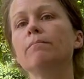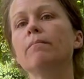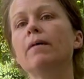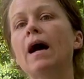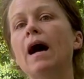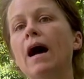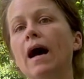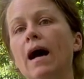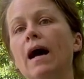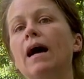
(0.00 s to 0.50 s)

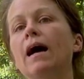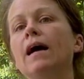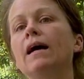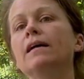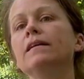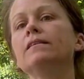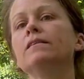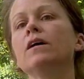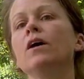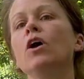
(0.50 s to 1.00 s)

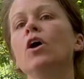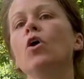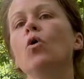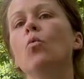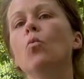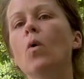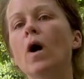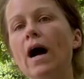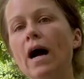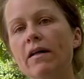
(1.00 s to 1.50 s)
behind
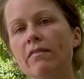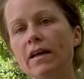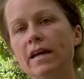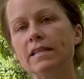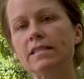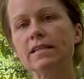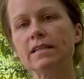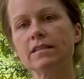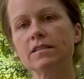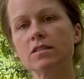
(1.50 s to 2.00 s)
why they
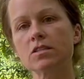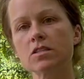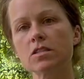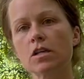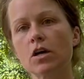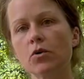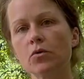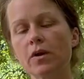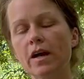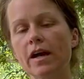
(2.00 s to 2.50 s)
tend to
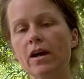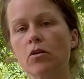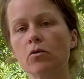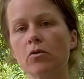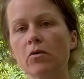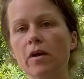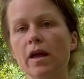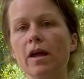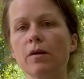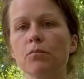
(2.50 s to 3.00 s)
slow down
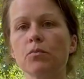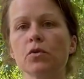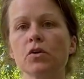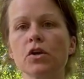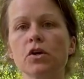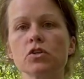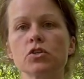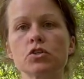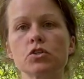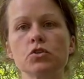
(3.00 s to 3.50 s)
on egg
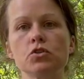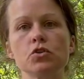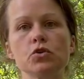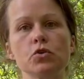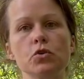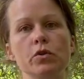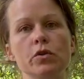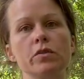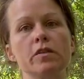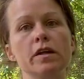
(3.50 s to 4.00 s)
production
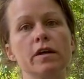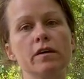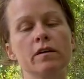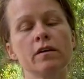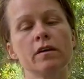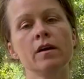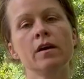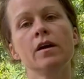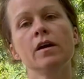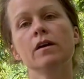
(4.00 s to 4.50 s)
during
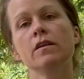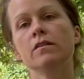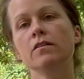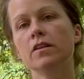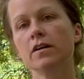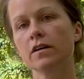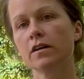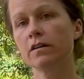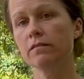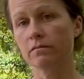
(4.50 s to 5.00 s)

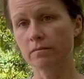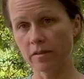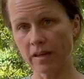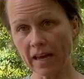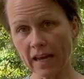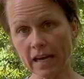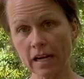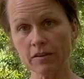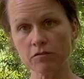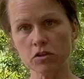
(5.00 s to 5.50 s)
the
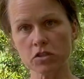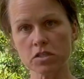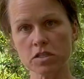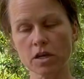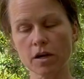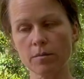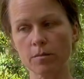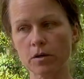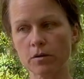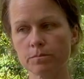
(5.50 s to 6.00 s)
heat of the
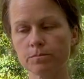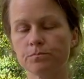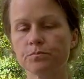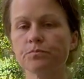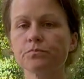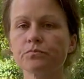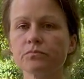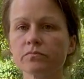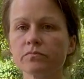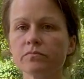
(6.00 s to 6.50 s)
summer.
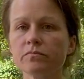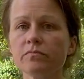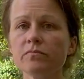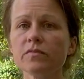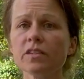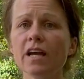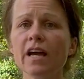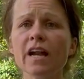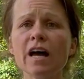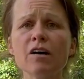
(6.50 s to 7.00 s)

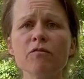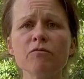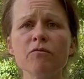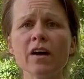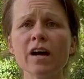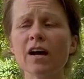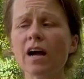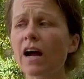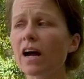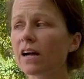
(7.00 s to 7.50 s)
And
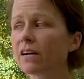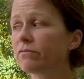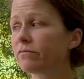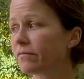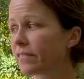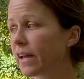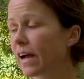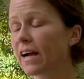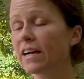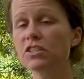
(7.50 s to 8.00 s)

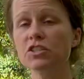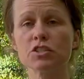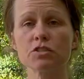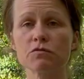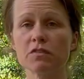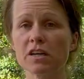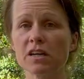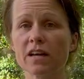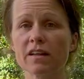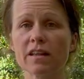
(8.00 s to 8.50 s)
I just
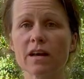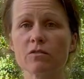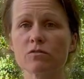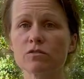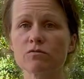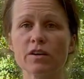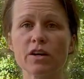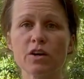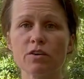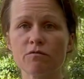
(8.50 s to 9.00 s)
felt like that was
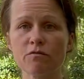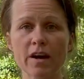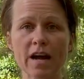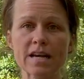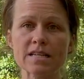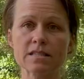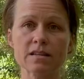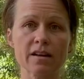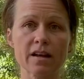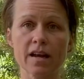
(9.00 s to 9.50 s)
very
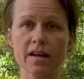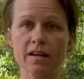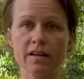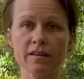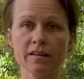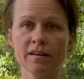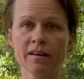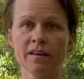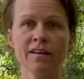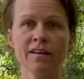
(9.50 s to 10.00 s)

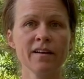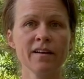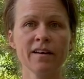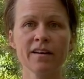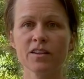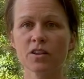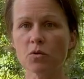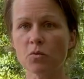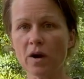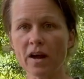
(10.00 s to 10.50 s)
fascinating,
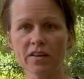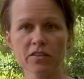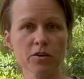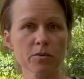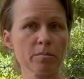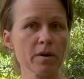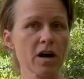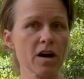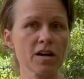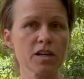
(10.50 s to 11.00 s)
the way their
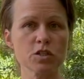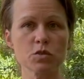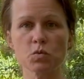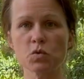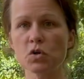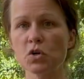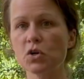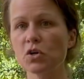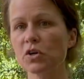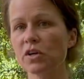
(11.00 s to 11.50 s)
bodies
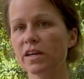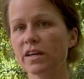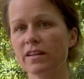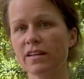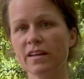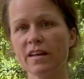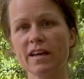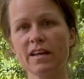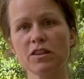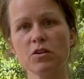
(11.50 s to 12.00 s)
work
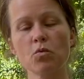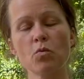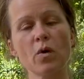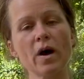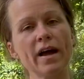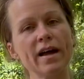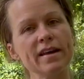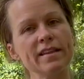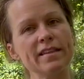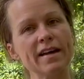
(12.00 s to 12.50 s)
and the
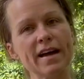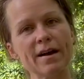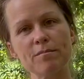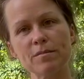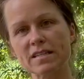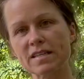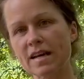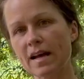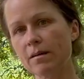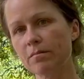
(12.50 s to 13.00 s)
way that
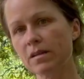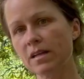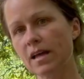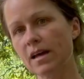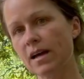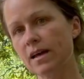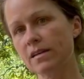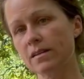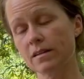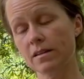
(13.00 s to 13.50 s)

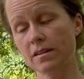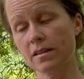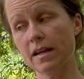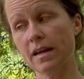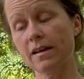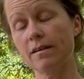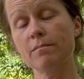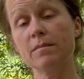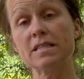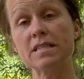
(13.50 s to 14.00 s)

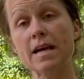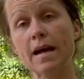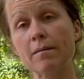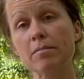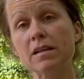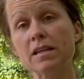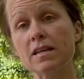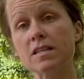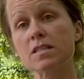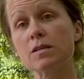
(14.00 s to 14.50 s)

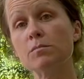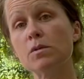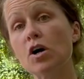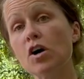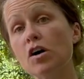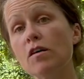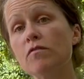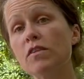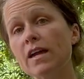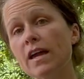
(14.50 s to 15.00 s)
metabolism
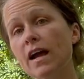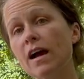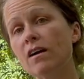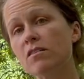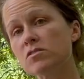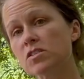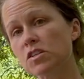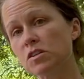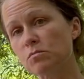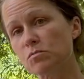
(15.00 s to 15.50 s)
of the
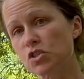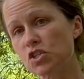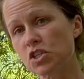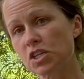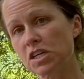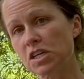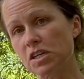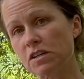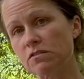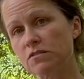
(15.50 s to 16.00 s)
calcium
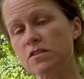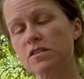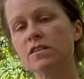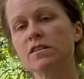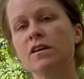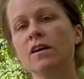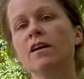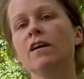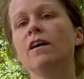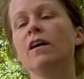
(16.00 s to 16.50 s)
shifts,
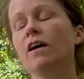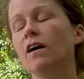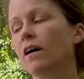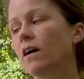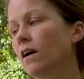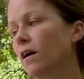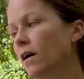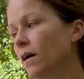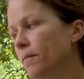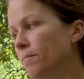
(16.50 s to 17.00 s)

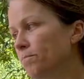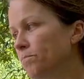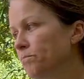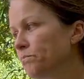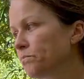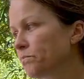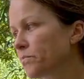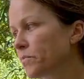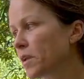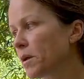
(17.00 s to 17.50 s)

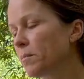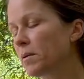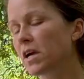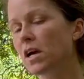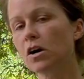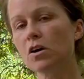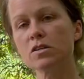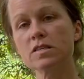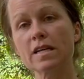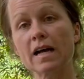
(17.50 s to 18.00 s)

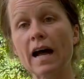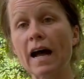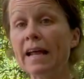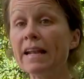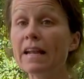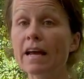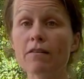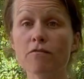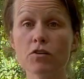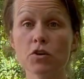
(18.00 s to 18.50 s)
because I
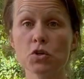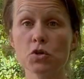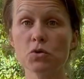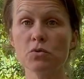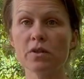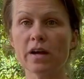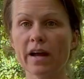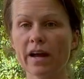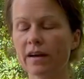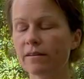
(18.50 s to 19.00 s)
never knew
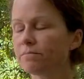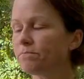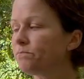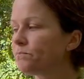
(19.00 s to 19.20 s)
that.